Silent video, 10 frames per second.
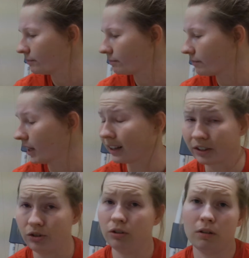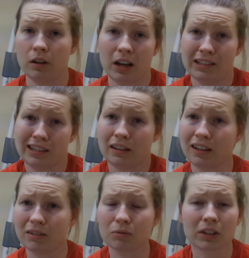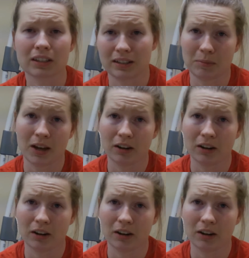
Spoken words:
Unless you're euthanizing, then it really doesn't matter.